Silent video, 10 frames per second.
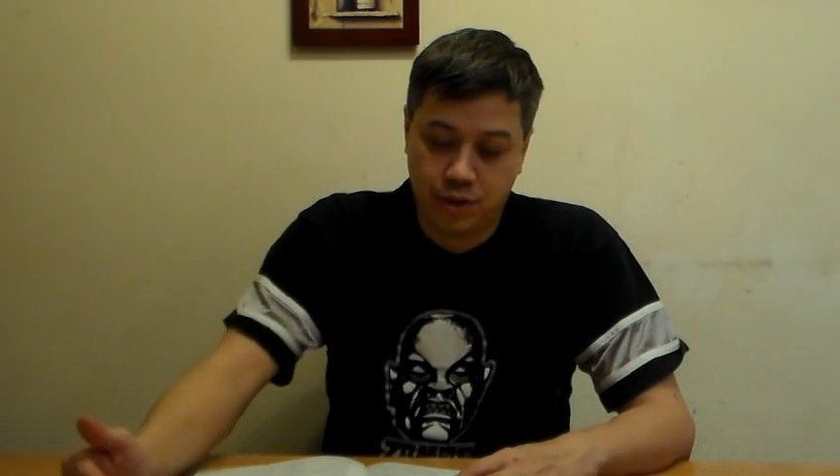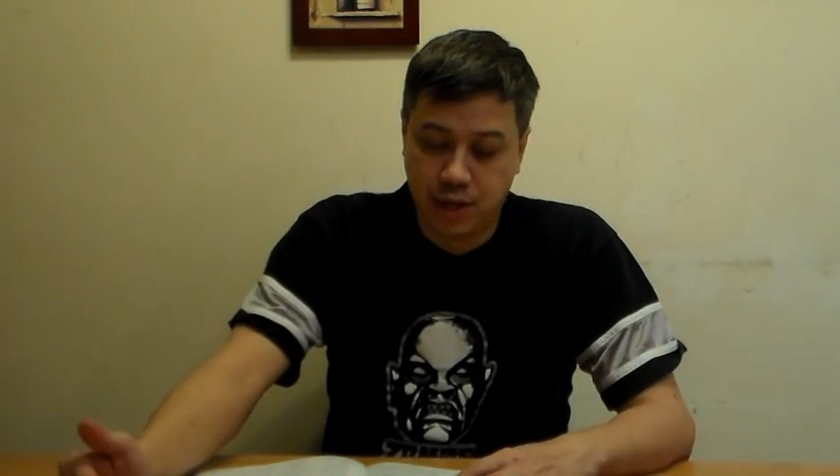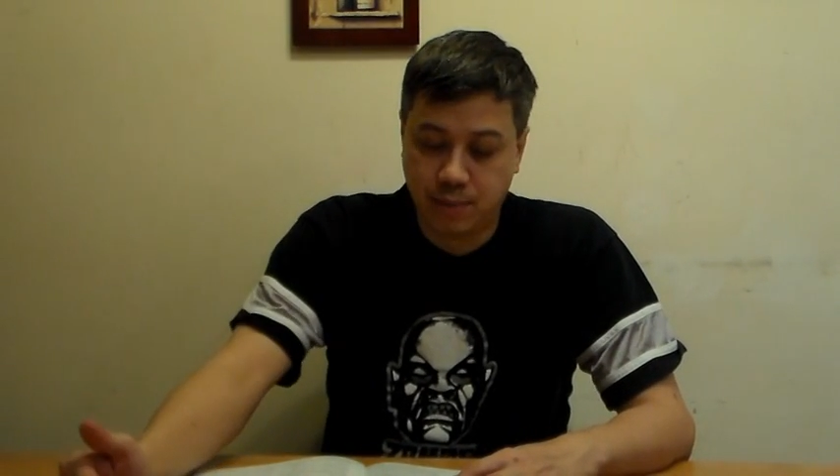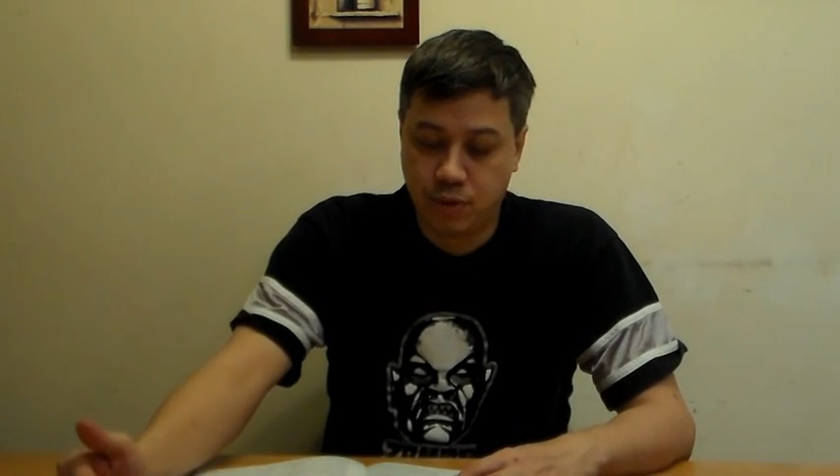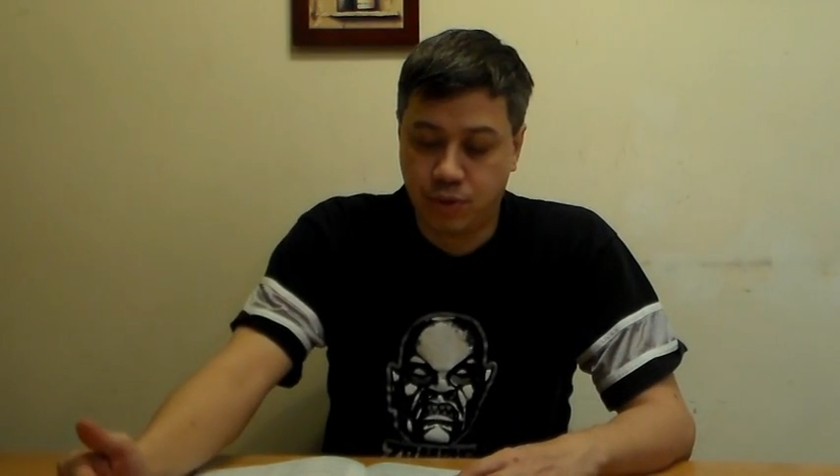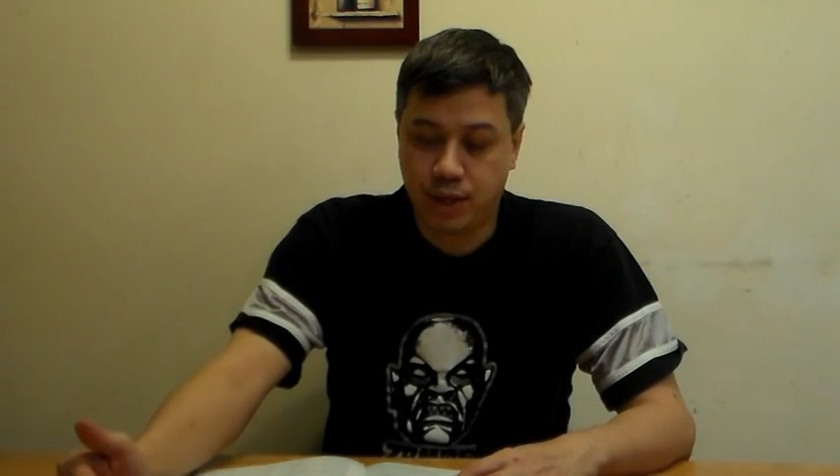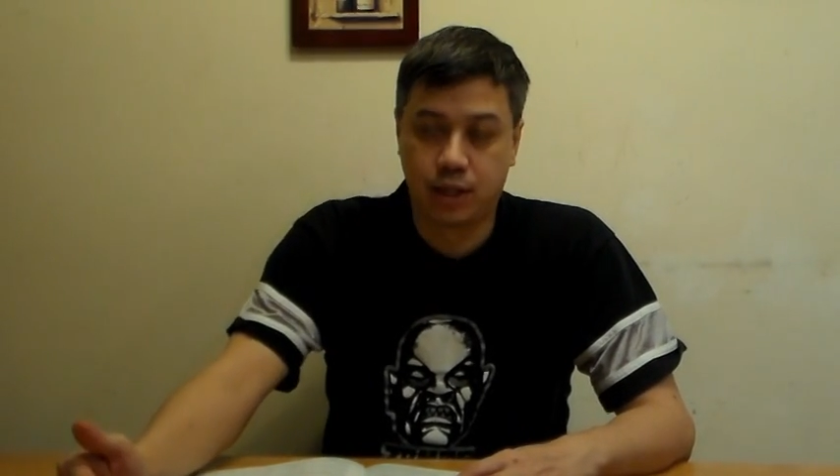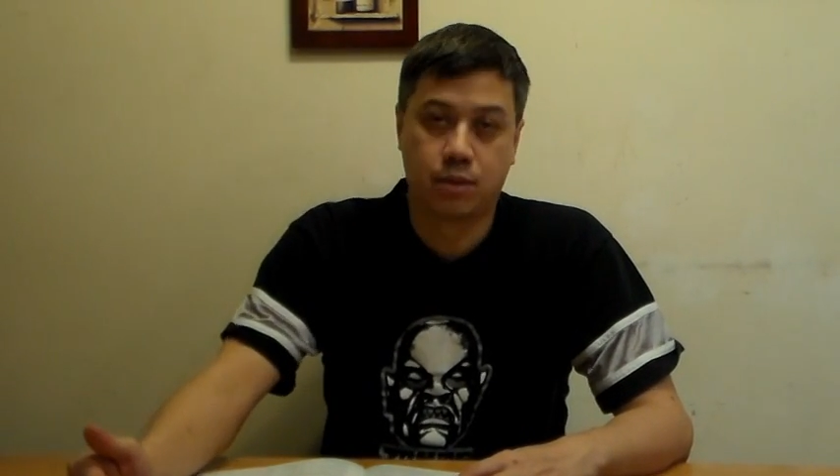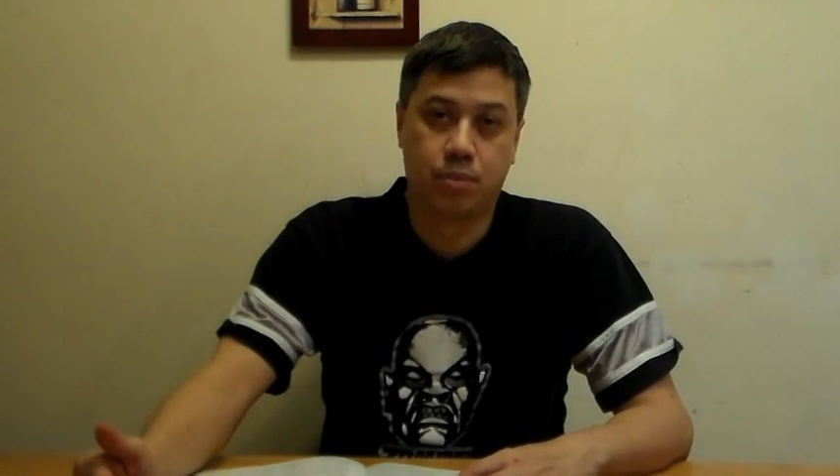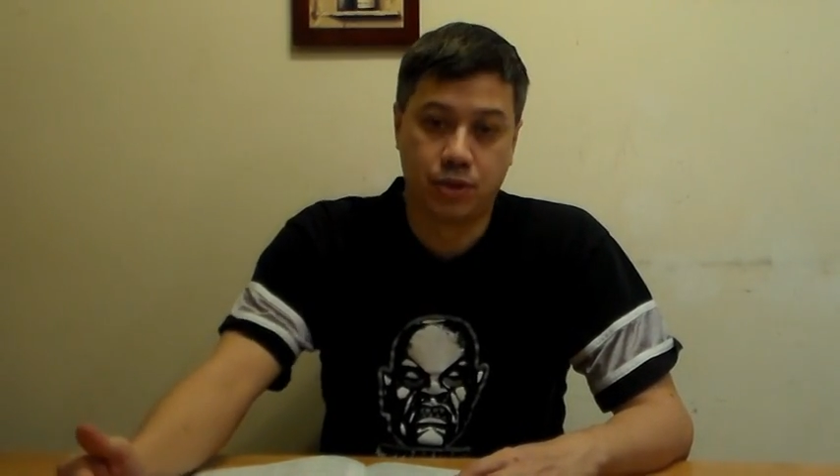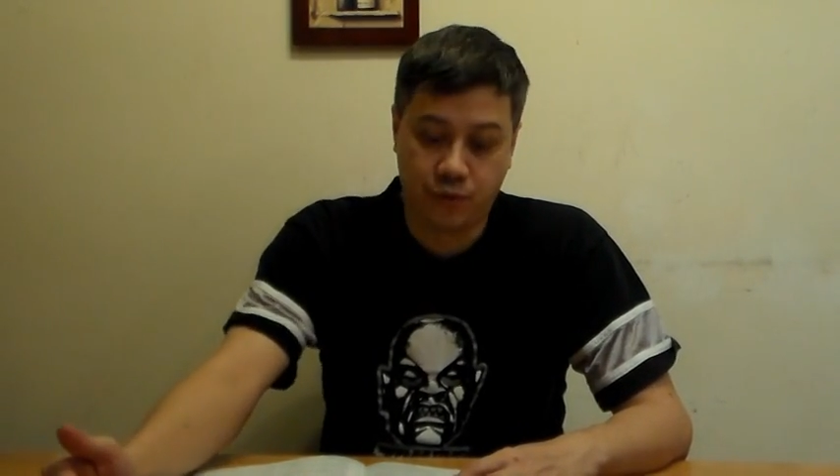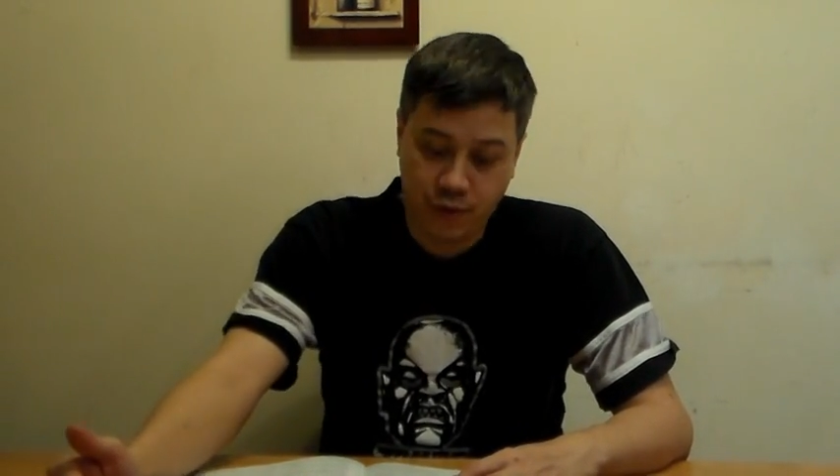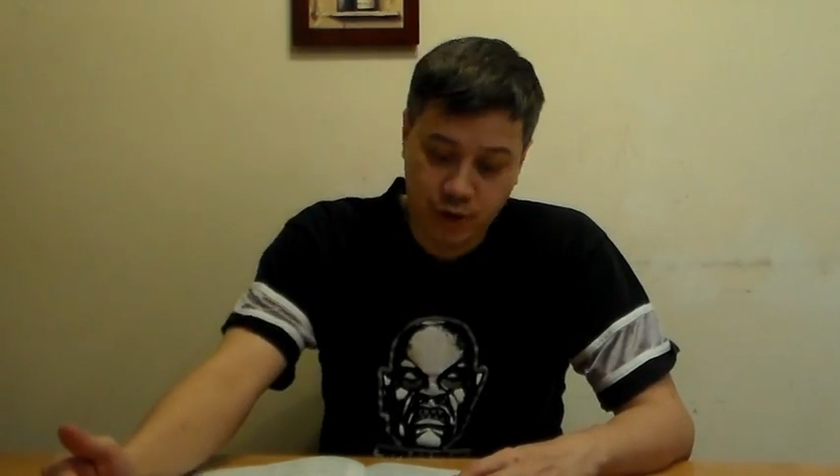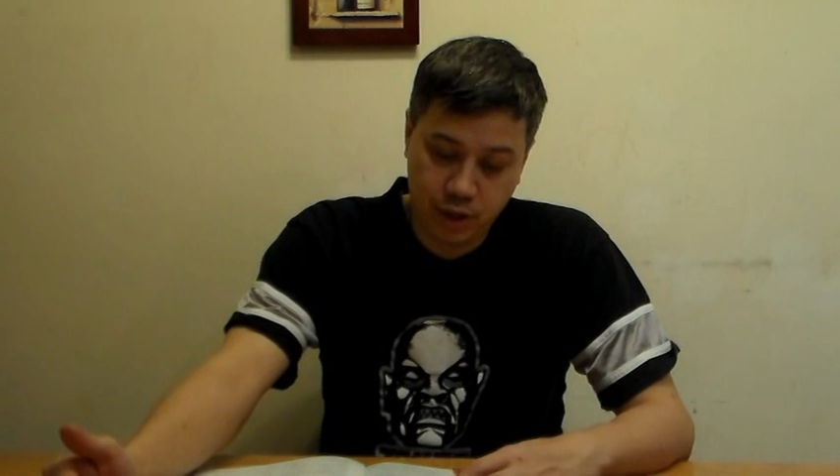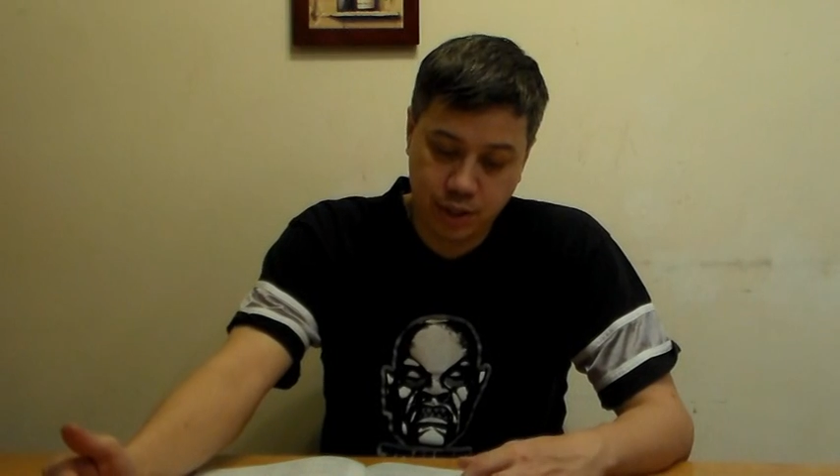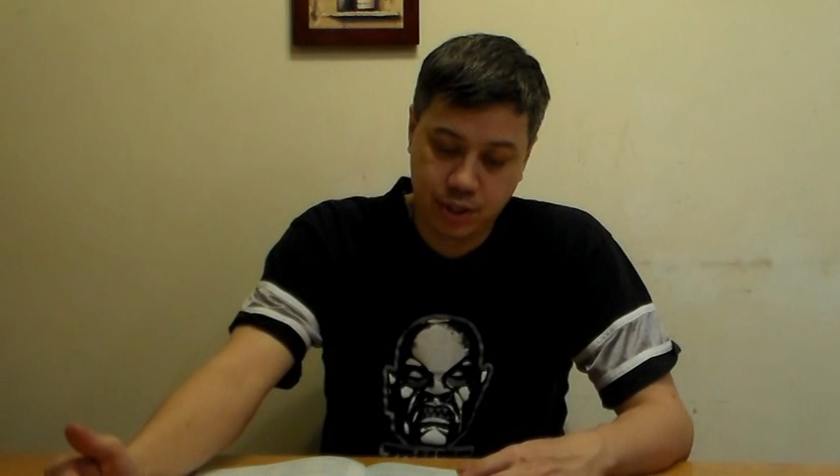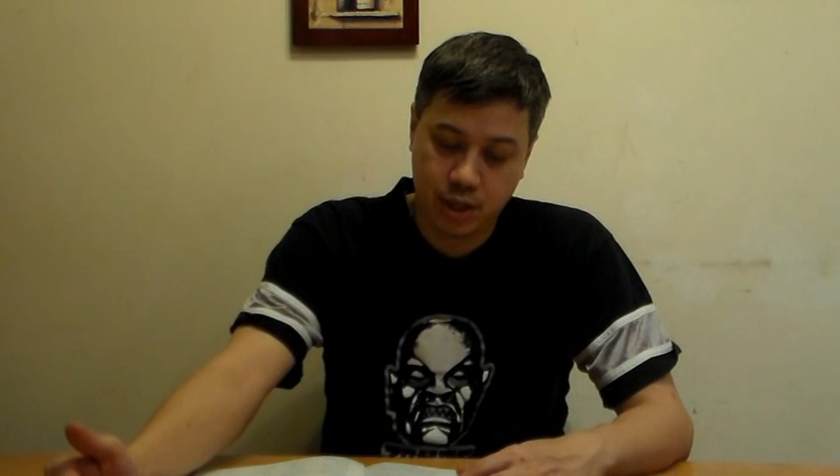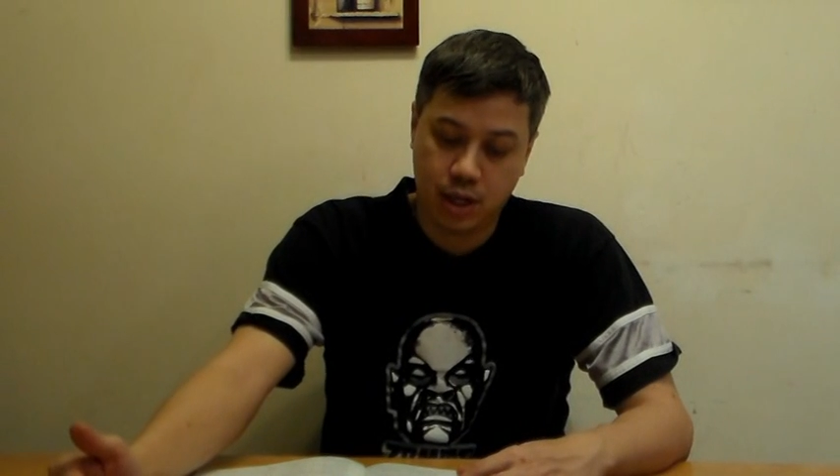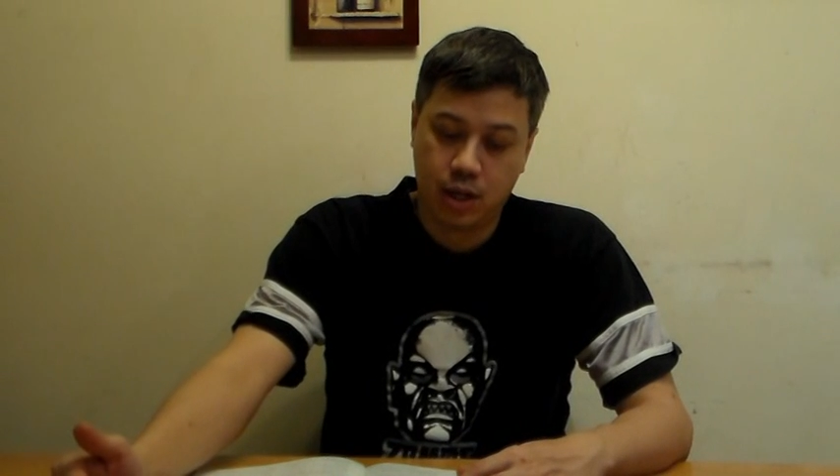same 2 things plus fearless.